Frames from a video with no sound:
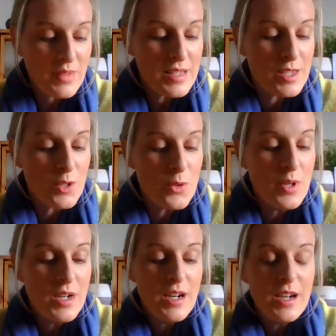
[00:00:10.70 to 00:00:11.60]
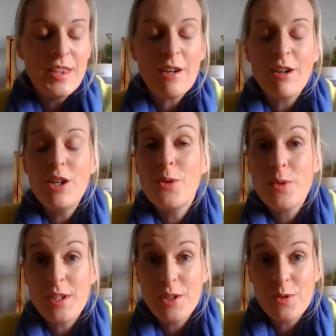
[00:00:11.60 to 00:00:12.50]
So there are
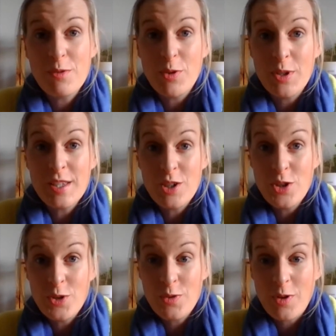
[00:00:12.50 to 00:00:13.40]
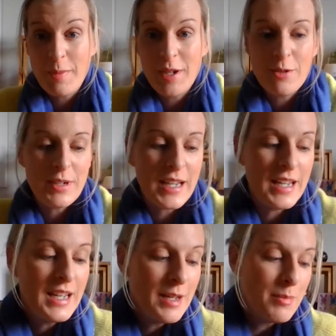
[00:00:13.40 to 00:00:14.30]
loads and loads of oils to choose from here,
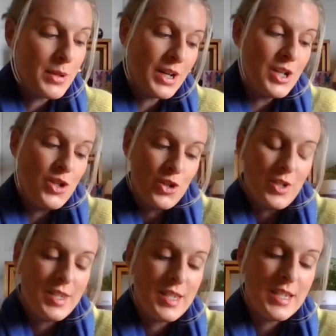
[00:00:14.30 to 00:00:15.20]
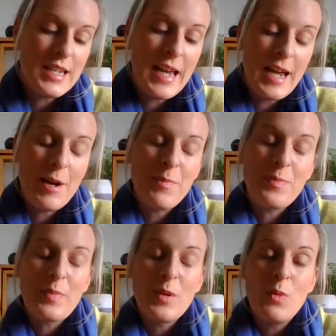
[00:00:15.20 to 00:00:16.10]
okay? But I just
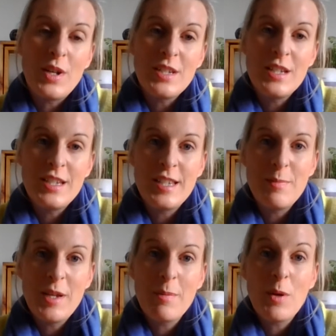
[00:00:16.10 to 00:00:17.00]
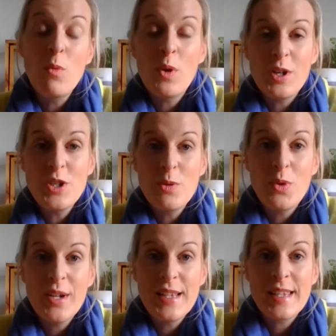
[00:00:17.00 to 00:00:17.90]
wanted to speak about one or two
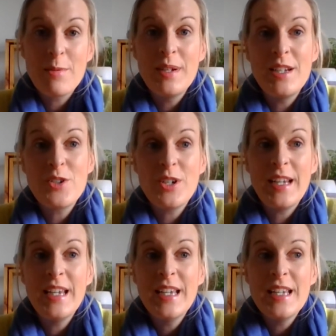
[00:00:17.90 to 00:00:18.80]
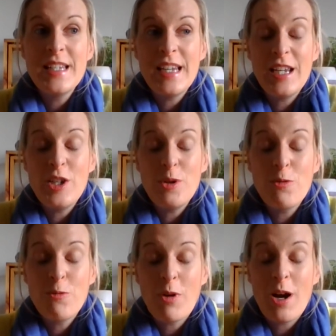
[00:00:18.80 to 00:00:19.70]
oils that will literally take you
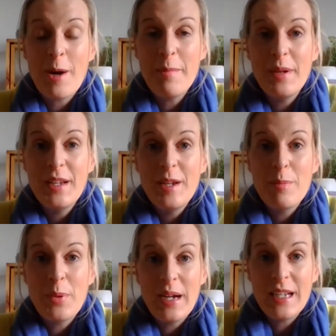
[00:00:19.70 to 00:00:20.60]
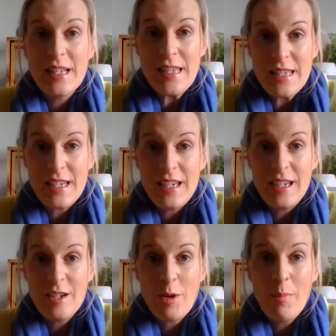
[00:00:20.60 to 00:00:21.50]
from
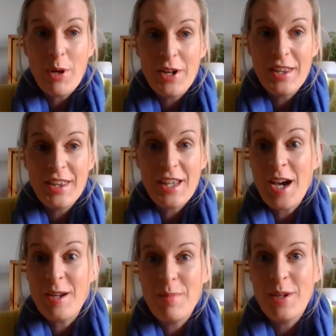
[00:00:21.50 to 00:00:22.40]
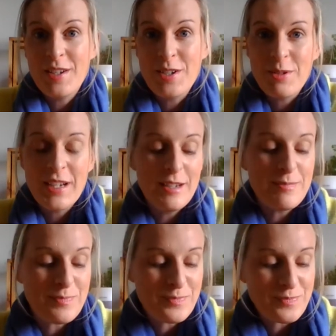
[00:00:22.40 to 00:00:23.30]
pregnancy, birth and beyond, okay?